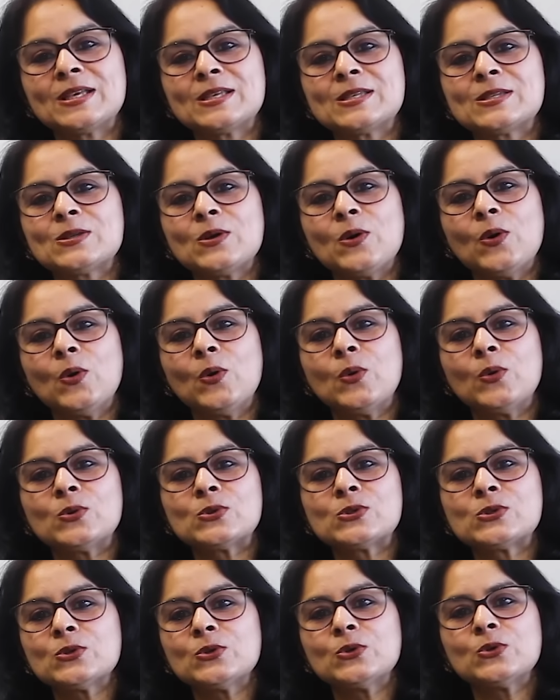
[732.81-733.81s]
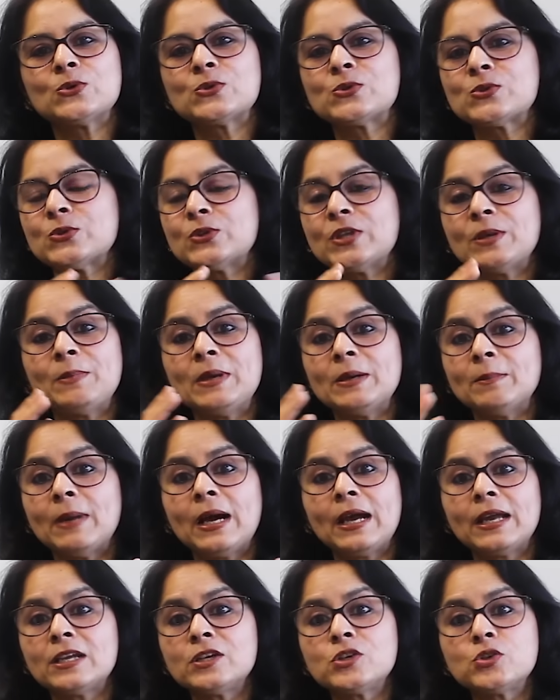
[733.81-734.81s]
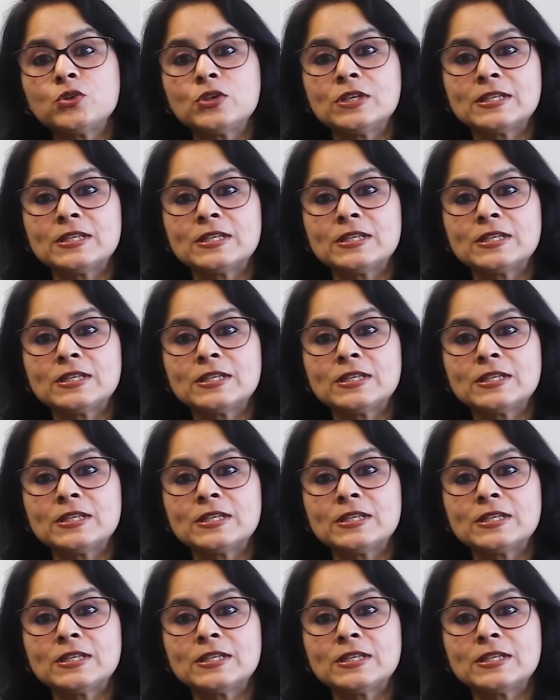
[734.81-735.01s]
So they buy into